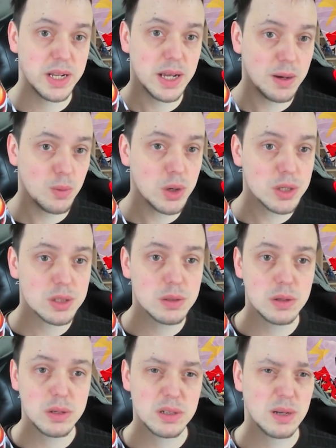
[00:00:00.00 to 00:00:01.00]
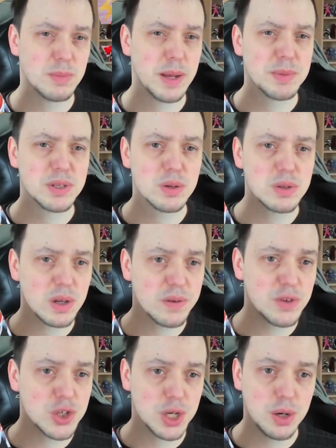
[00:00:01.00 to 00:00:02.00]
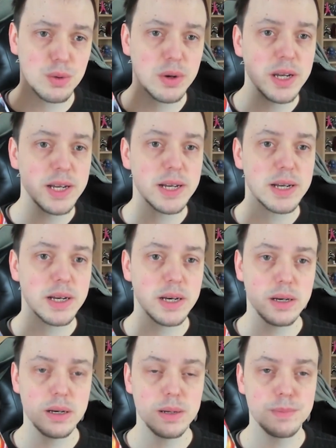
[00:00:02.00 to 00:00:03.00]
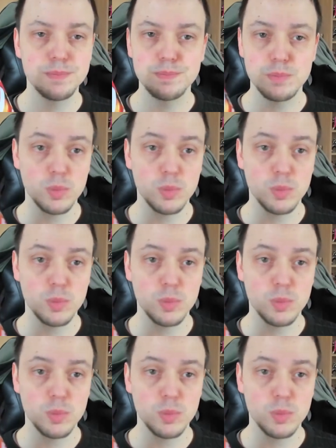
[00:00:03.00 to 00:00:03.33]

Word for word: I watched some episodes of the show um,